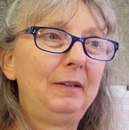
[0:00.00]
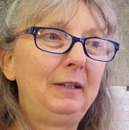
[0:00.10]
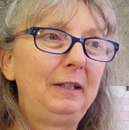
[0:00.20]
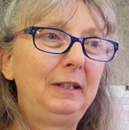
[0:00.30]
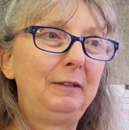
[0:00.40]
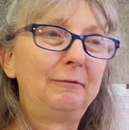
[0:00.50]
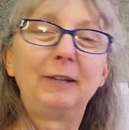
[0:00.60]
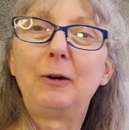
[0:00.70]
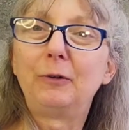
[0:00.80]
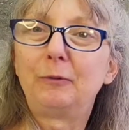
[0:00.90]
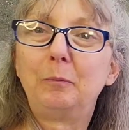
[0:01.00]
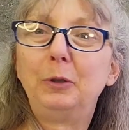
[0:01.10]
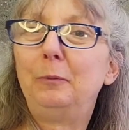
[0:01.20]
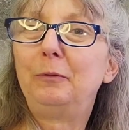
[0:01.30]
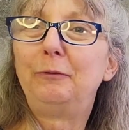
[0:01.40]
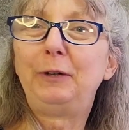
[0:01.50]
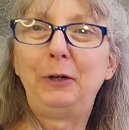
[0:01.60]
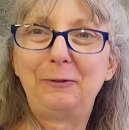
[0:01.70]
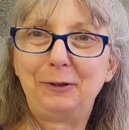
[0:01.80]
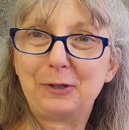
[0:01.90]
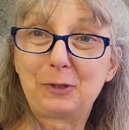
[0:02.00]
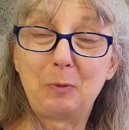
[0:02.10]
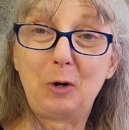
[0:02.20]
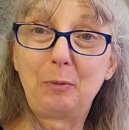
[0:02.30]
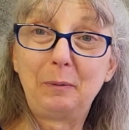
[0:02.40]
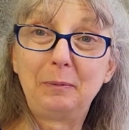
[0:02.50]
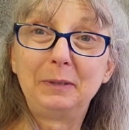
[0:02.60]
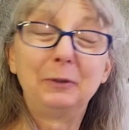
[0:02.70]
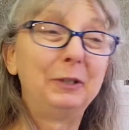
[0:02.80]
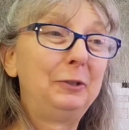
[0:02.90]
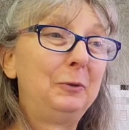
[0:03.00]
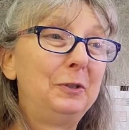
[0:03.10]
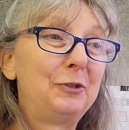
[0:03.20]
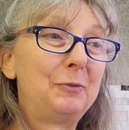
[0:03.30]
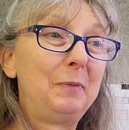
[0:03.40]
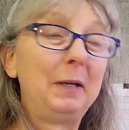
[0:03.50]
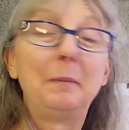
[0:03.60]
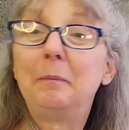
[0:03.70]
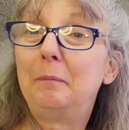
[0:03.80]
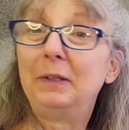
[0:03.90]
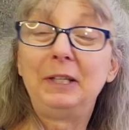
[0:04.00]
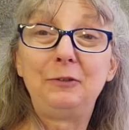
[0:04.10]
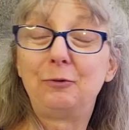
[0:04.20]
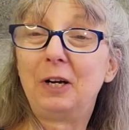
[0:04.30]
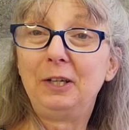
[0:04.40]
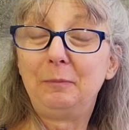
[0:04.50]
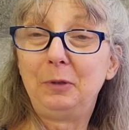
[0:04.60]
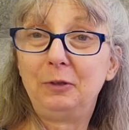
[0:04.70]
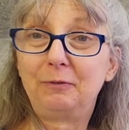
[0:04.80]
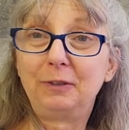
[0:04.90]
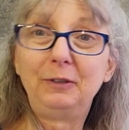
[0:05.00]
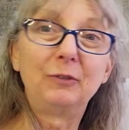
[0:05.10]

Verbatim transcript: the flowers bloomed very, very small, probably only two inches big, but they dried beautifully.